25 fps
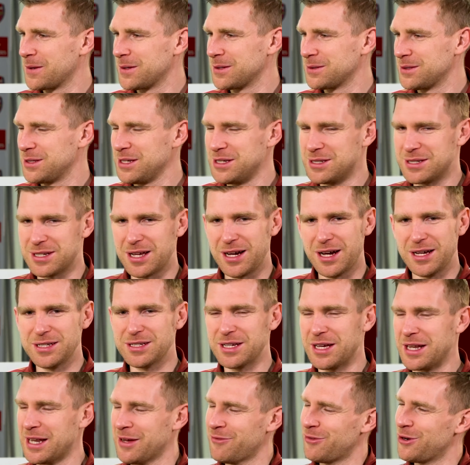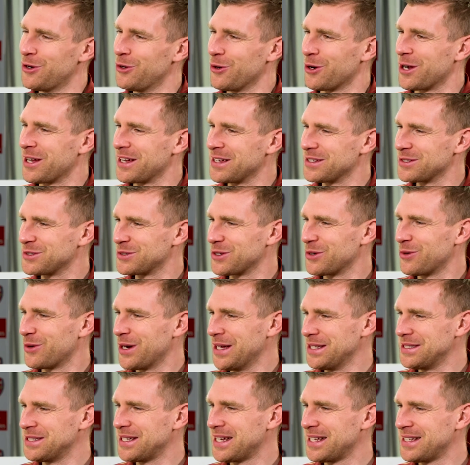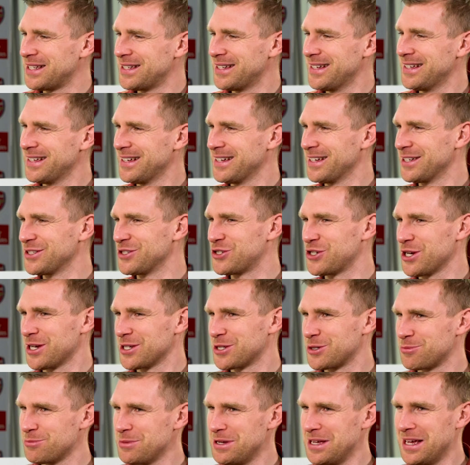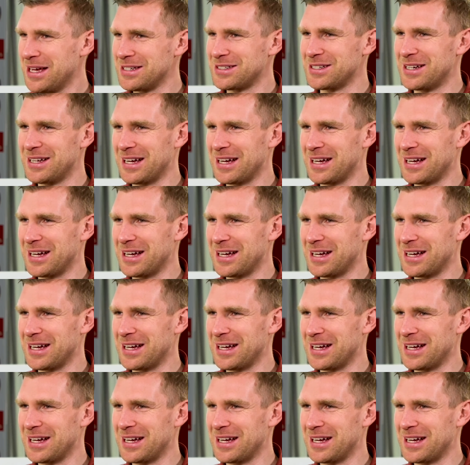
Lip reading: these guys can have a look. So, and then judge me as an